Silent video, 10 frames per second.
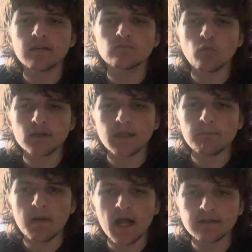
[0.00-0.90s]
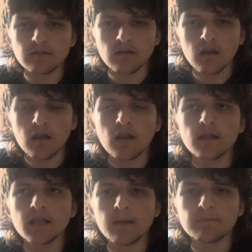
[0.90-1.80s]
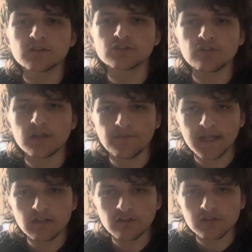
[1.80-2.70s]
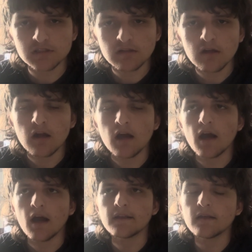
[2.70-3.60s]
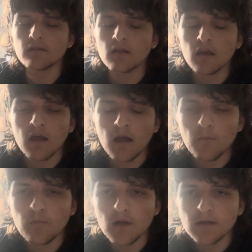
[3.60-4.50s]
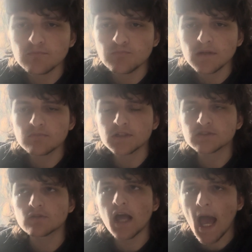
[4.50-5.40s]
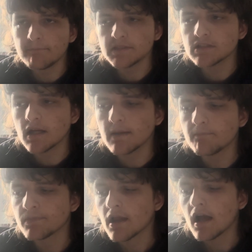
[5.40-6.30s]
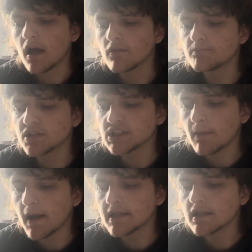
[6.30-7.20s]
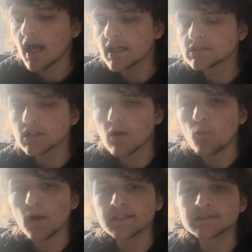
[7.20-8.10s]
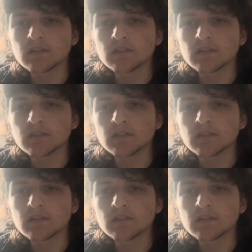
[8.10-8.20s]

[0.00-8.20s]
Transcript: Wonder Man team to the Avengers, and then what's gonna happen? And Beast Banner asks where's